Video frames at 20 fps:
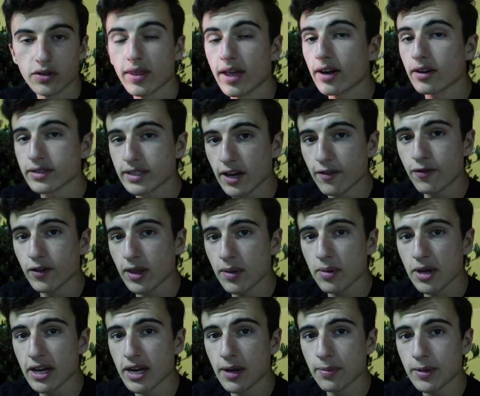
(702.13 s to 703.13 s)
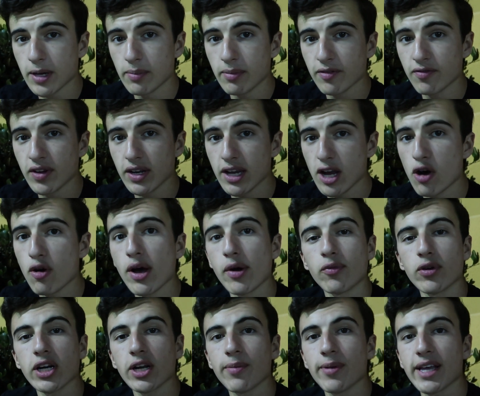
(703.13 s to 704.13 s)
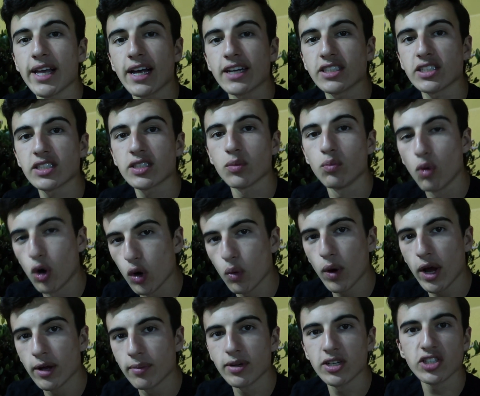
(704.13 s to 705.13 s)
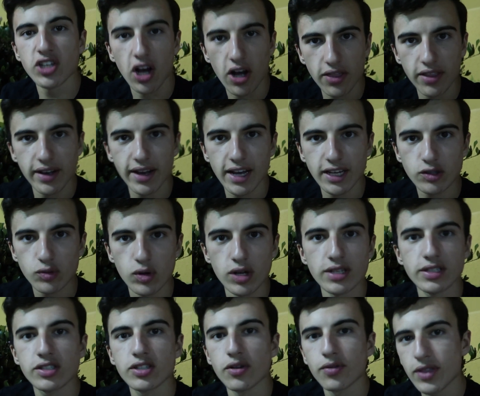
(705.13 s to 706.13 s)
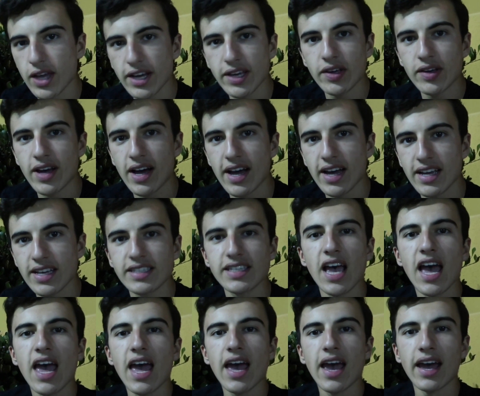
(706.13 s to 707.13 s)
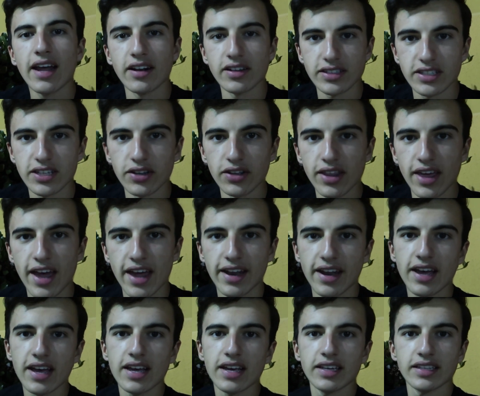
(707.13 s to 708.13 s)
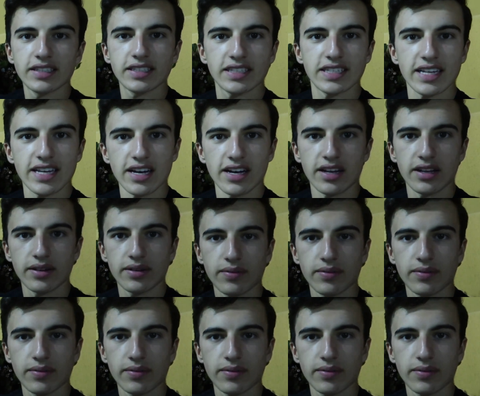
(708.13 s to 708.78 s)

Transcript: So that'll definitely be an upcoming video, and we're gonna be catching some more Wailmers on the next one, so thank you guys, and until then, see ya.